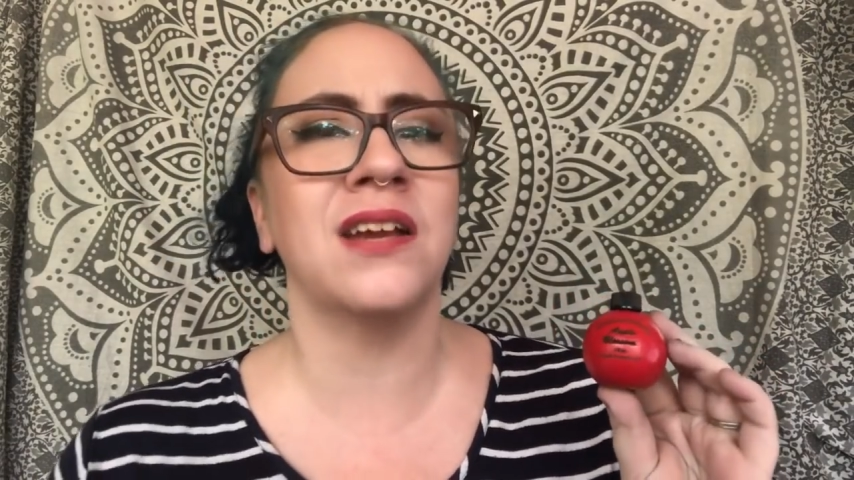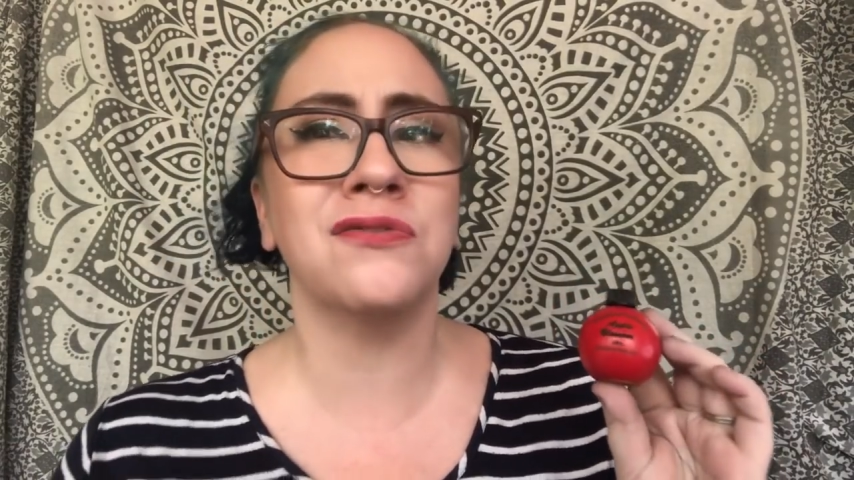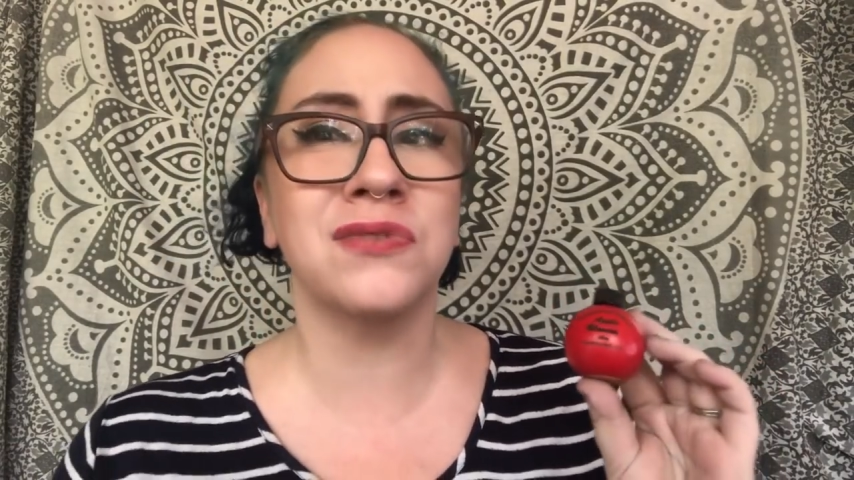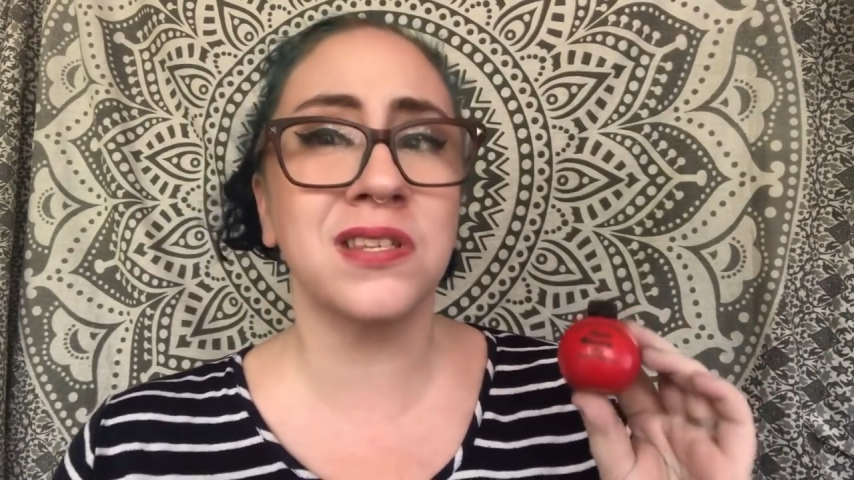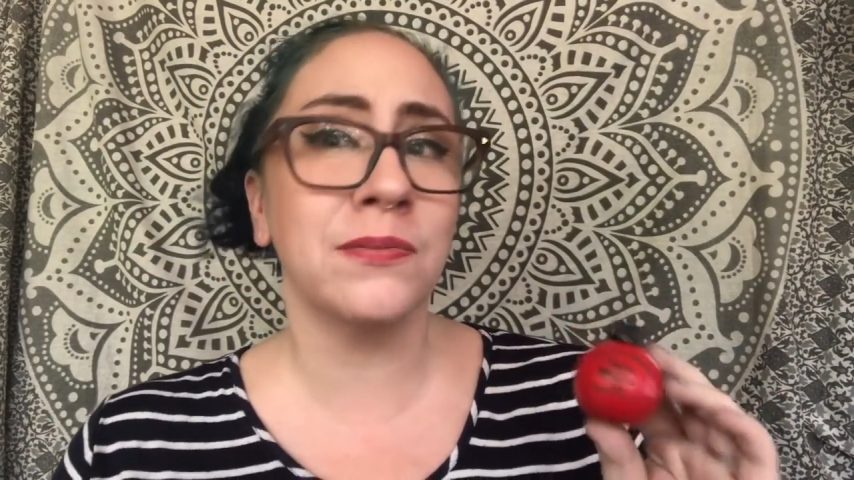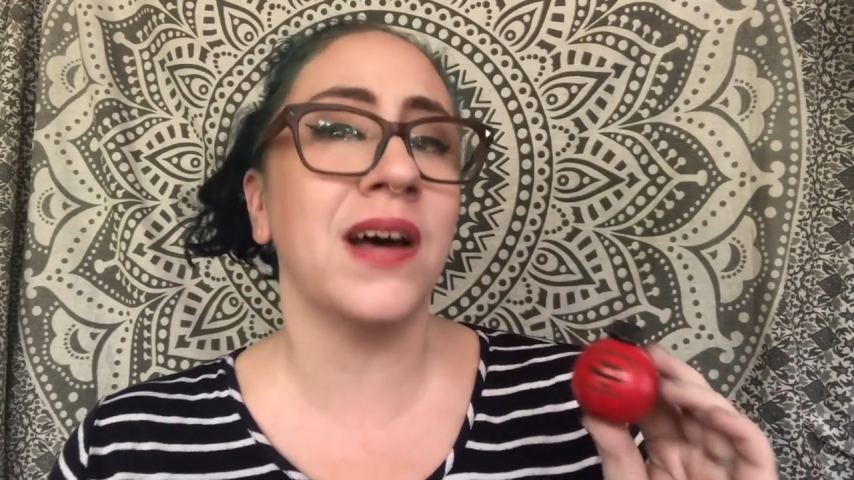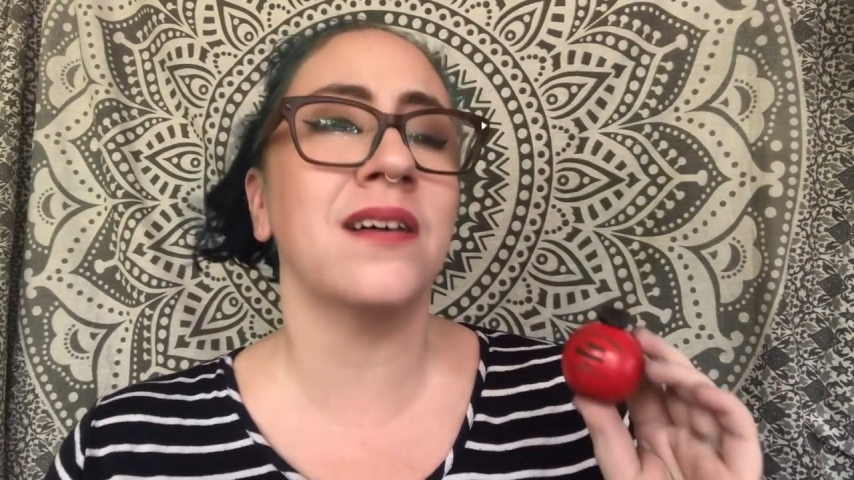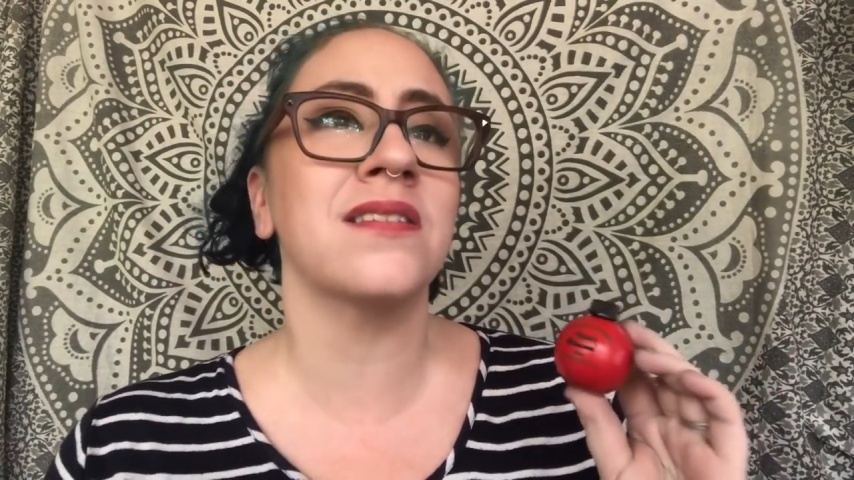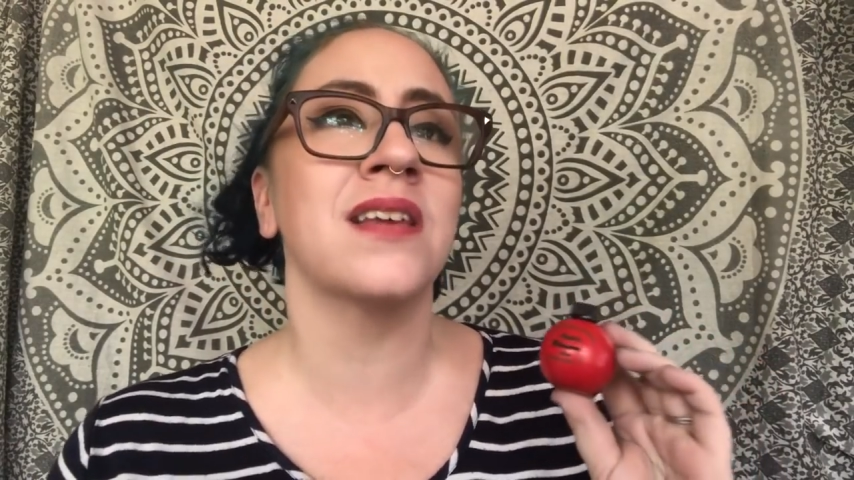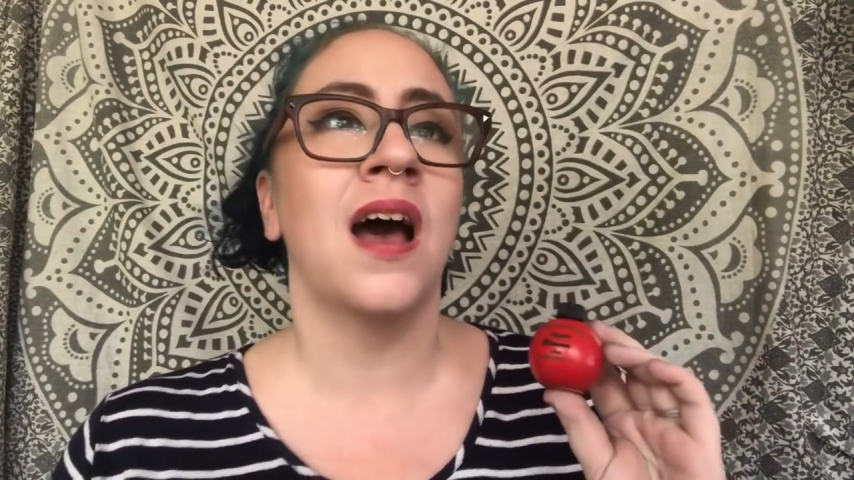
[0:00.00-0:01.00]
It
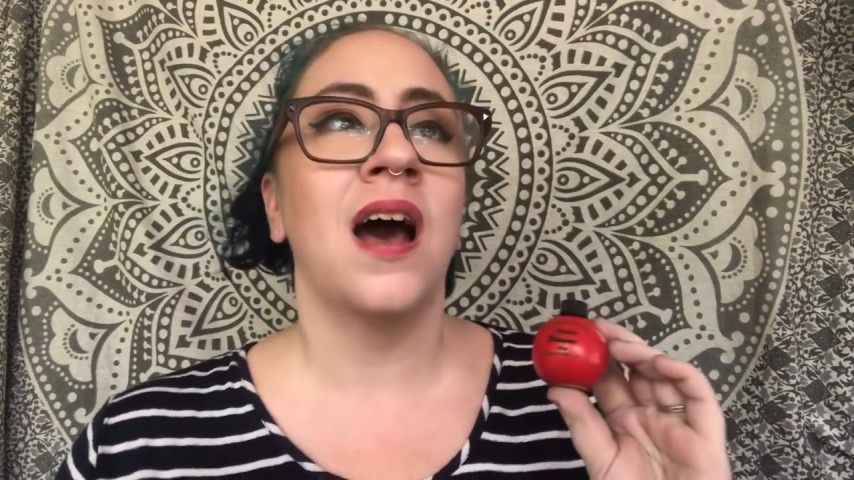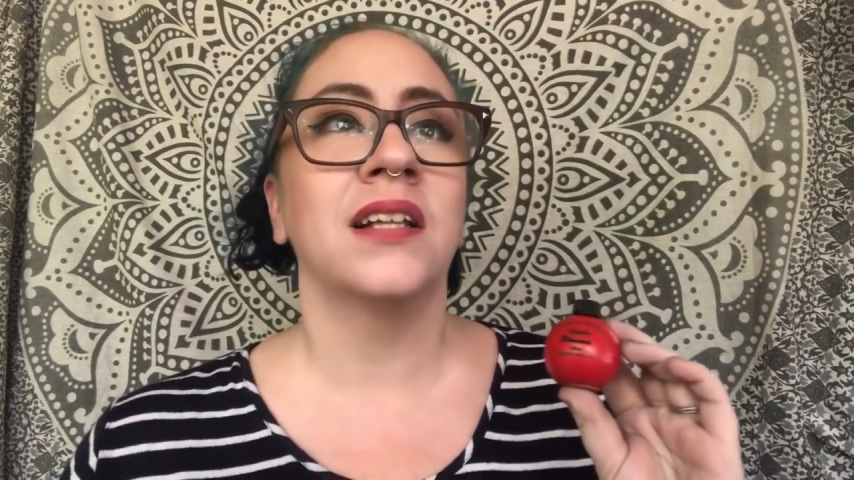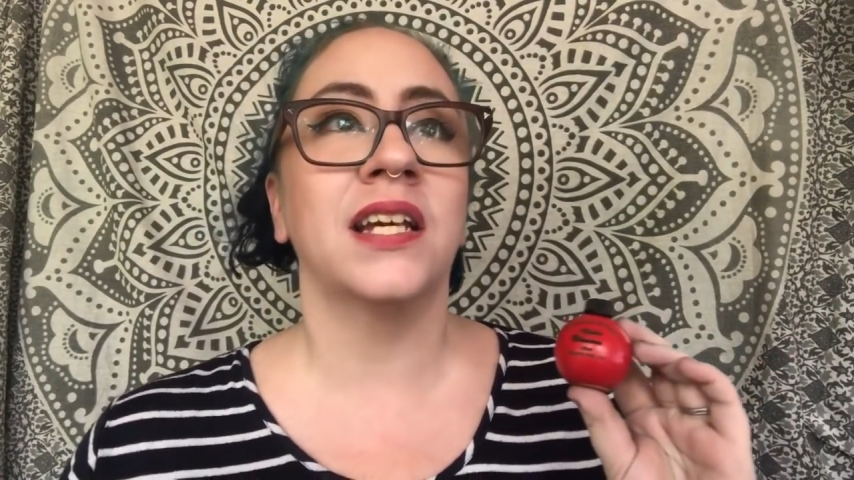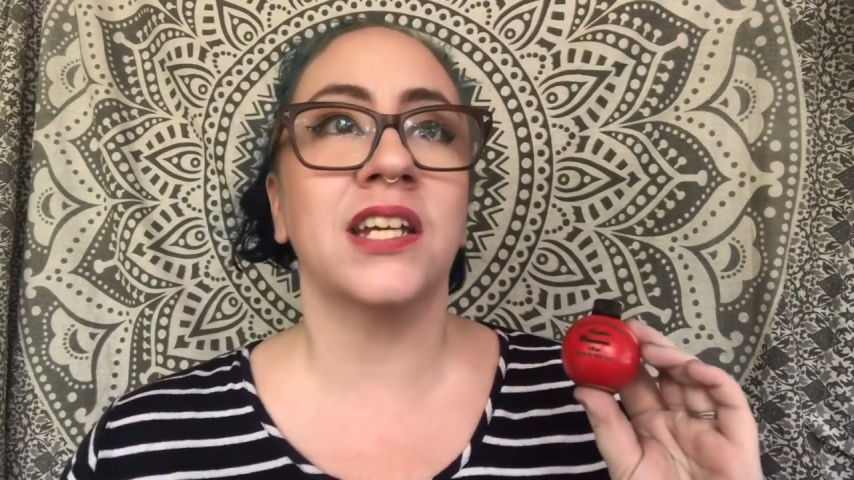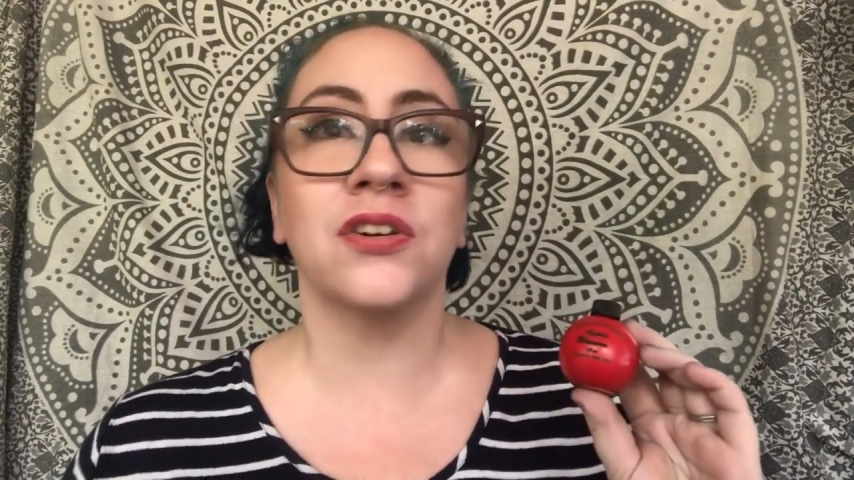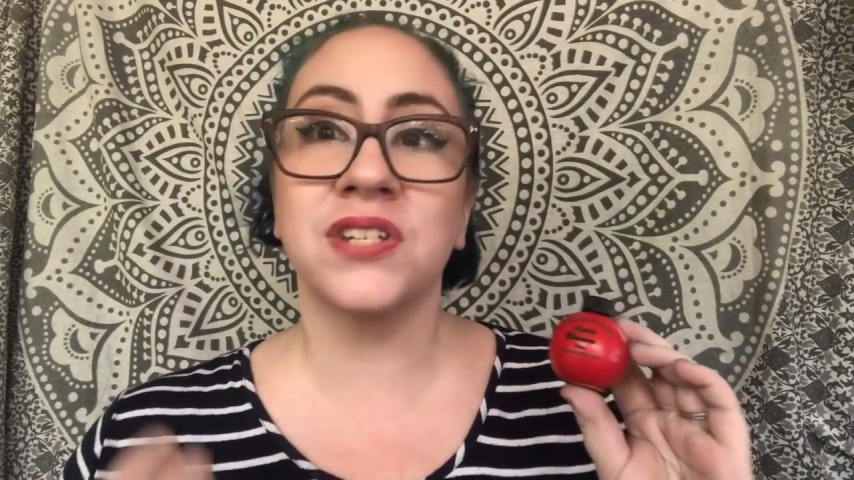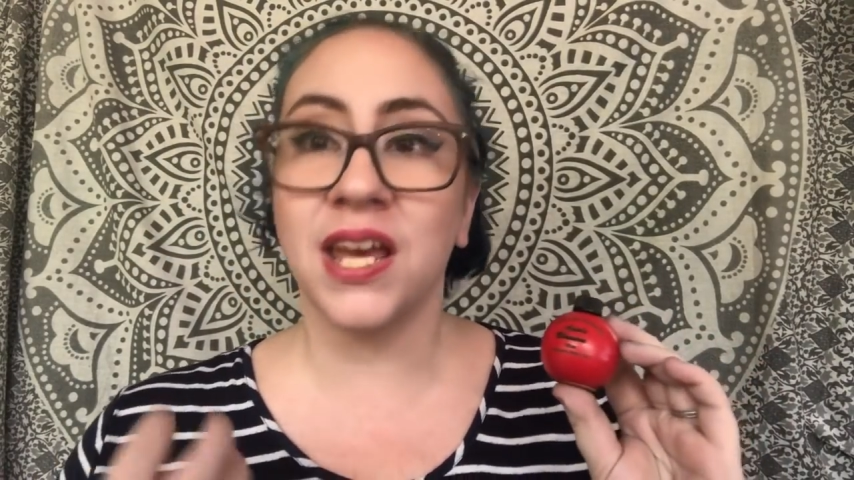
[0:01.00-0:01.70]
smells like you're